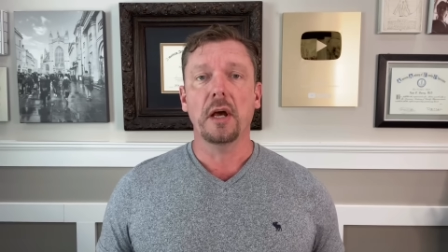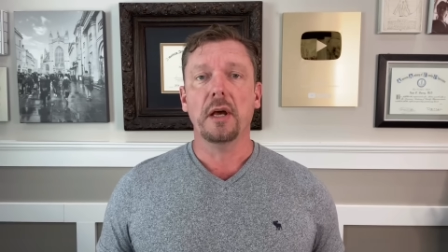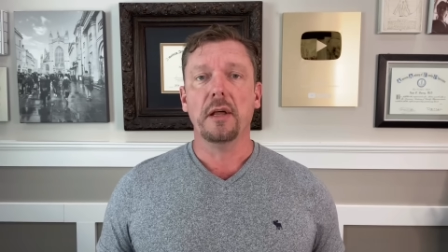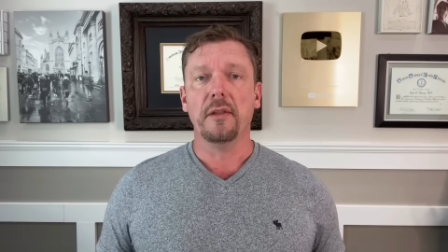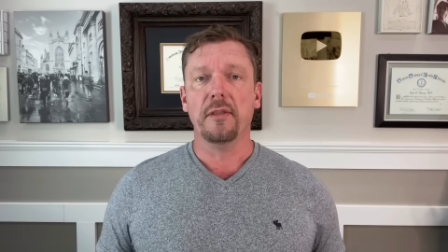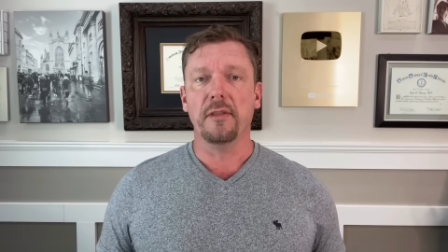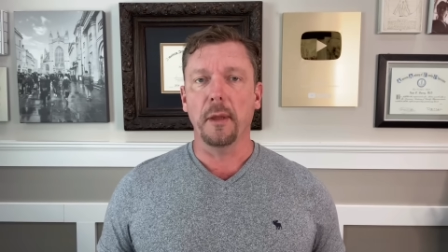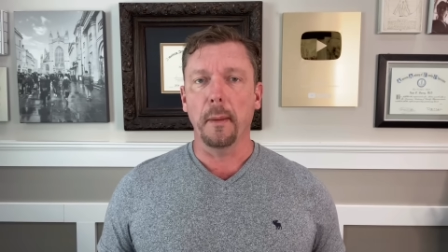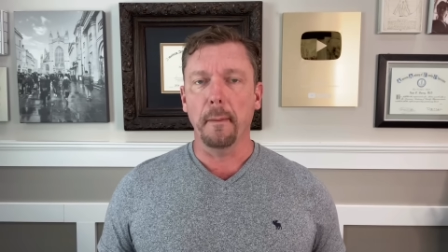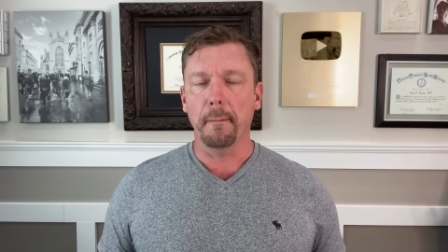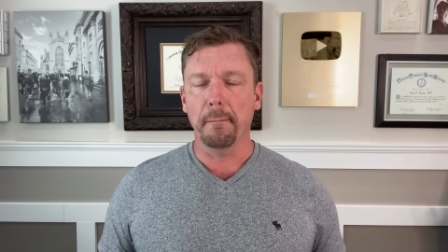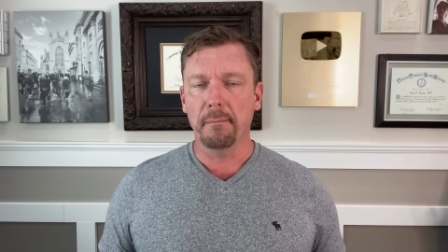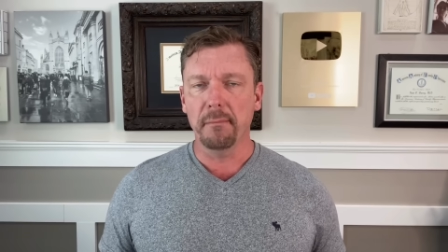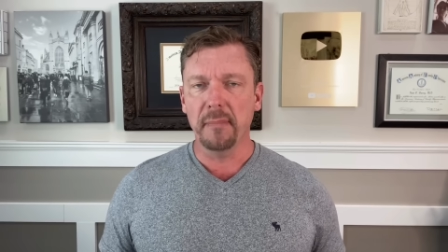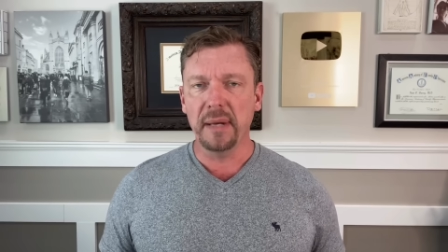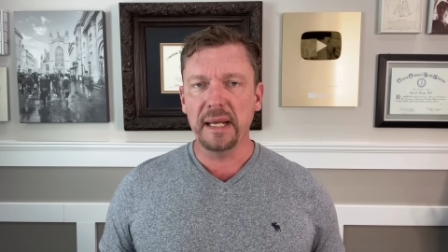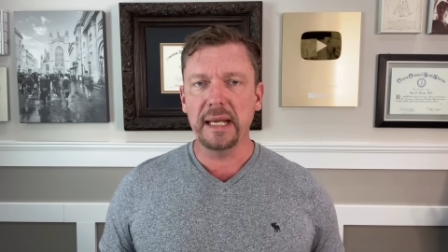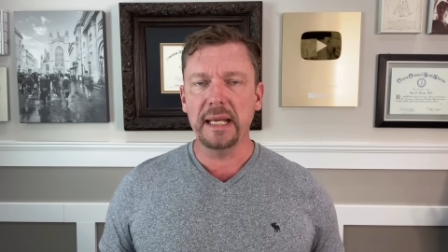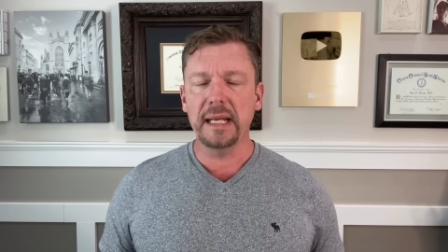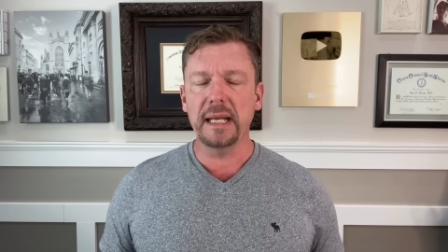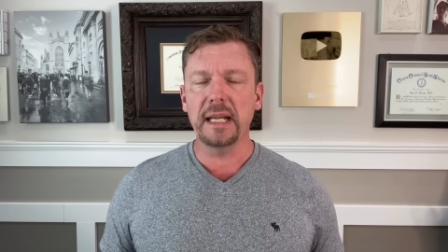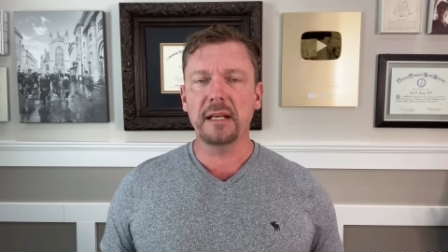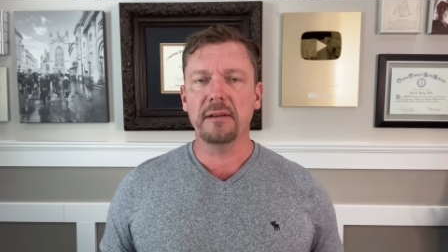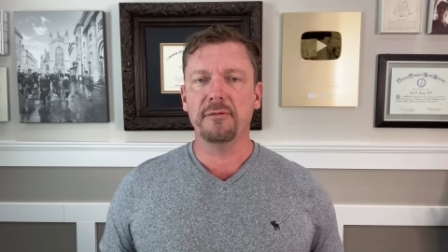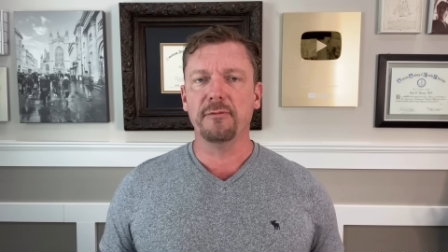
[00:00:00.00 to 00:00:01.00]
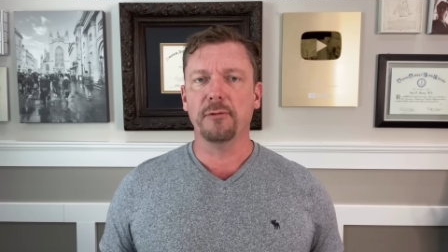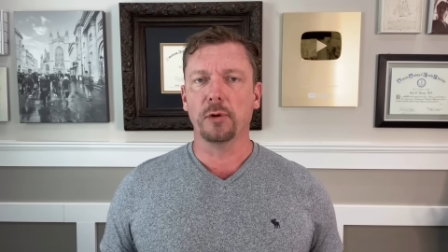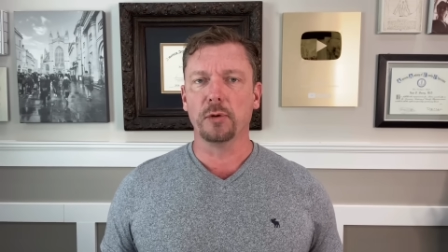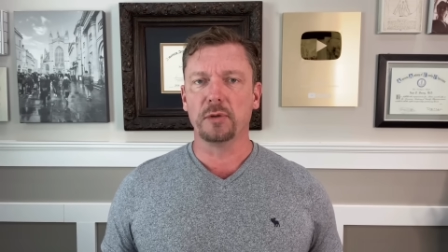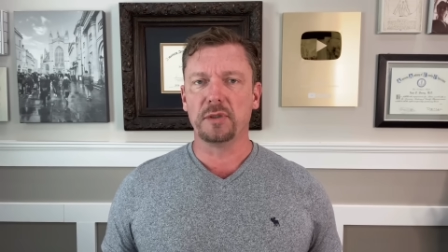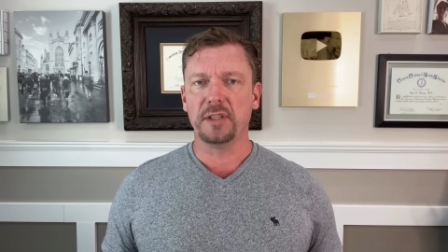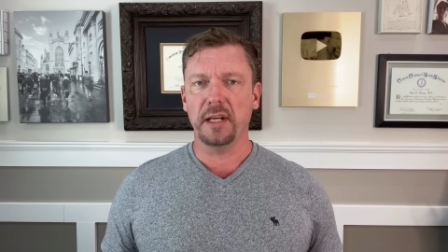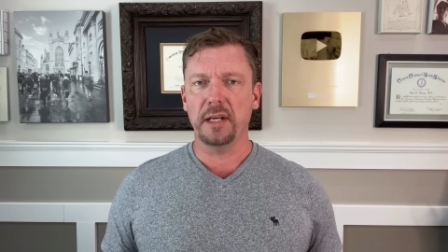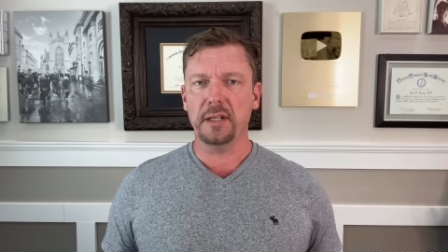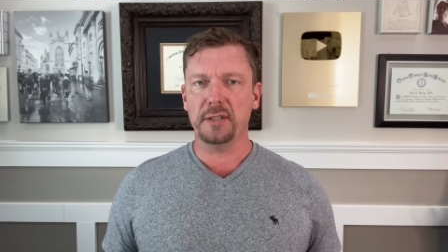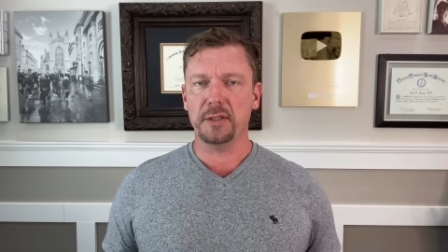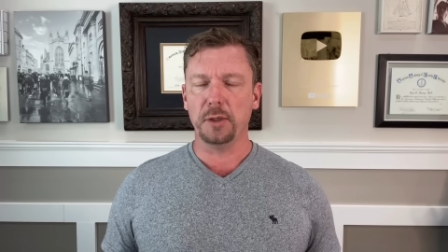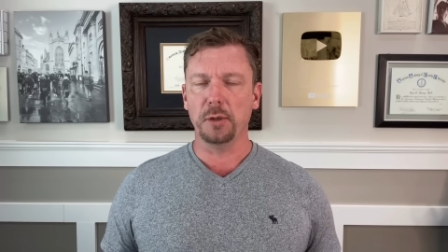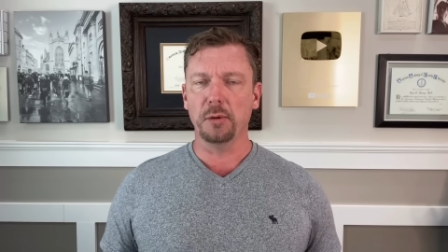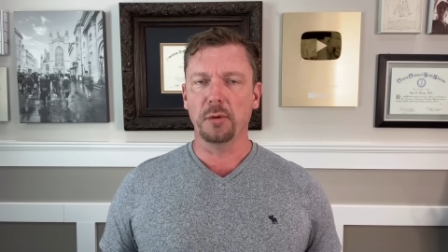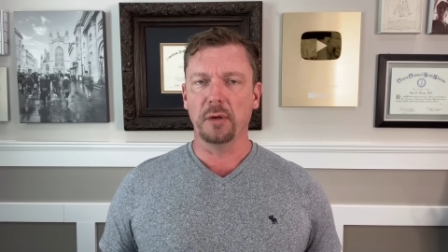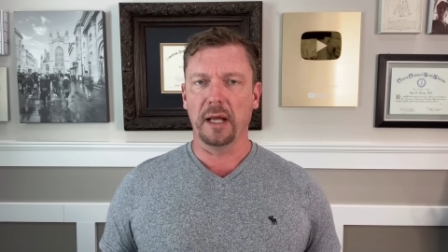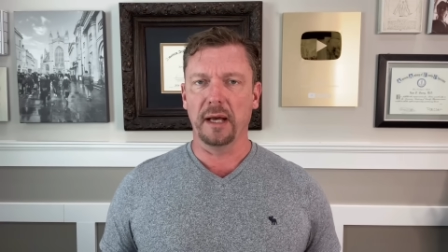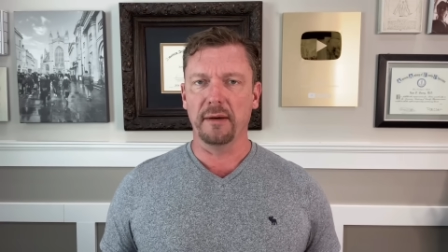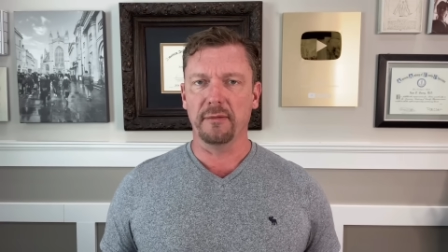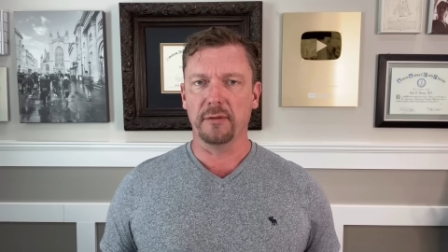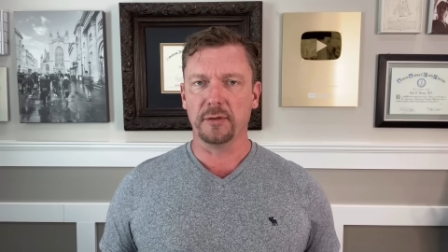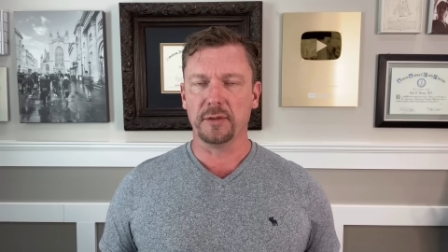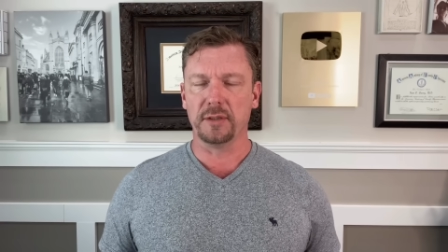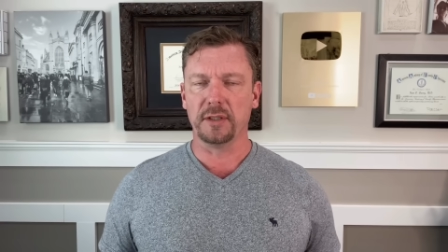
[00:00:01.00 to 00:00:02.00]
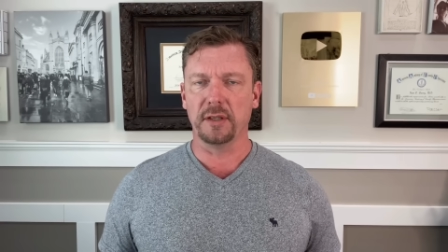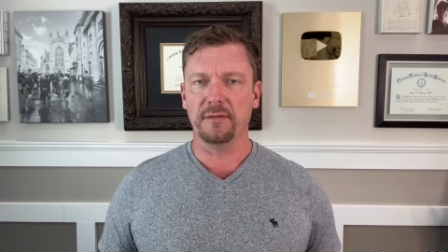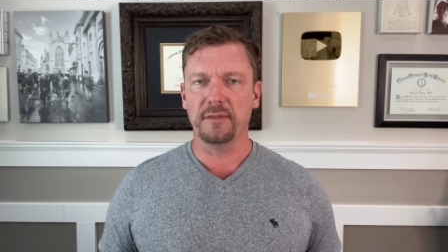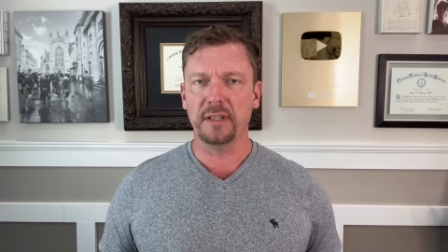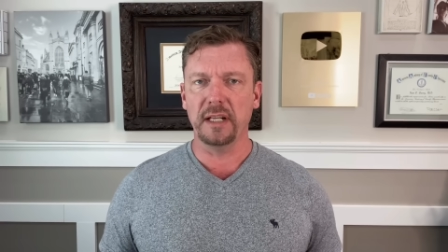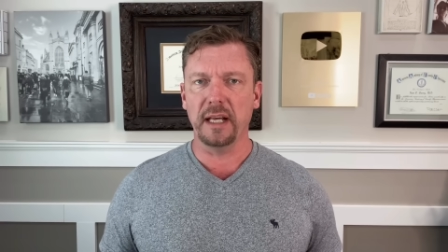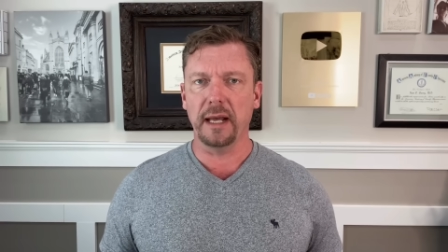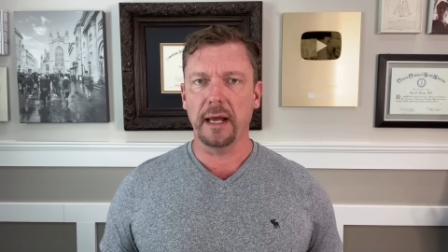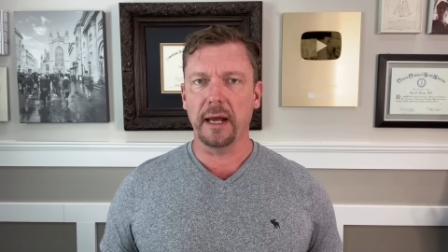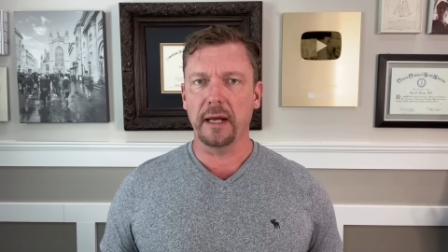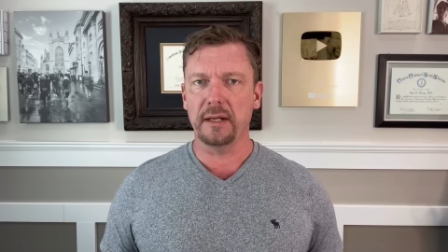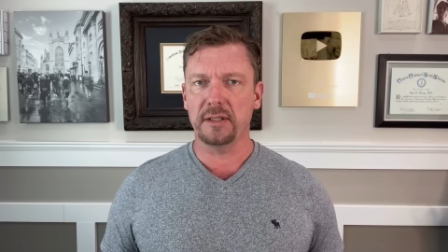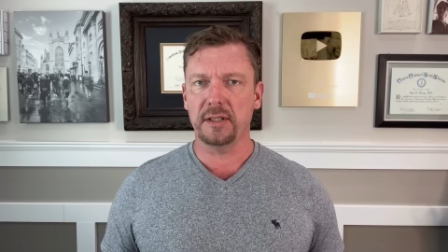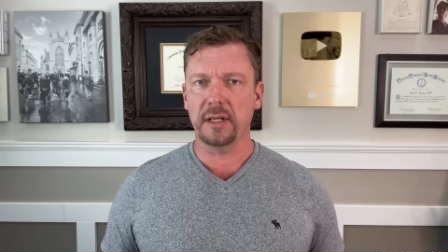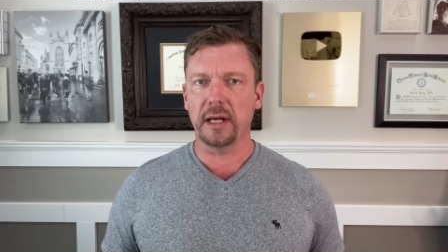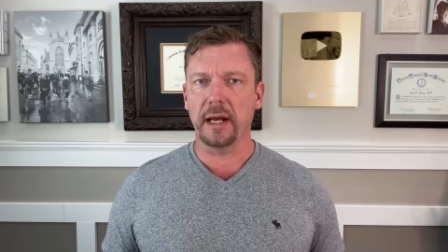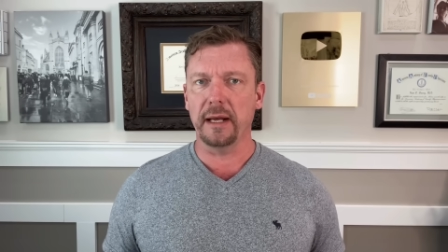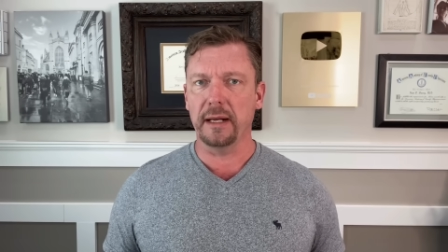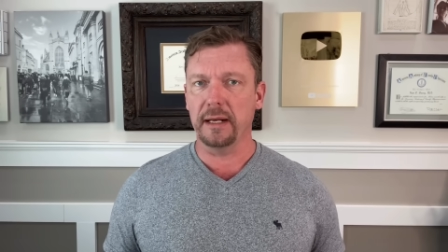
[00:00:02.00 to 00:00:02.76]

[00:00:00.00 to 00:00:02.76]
the meaningful tissue levels of DHA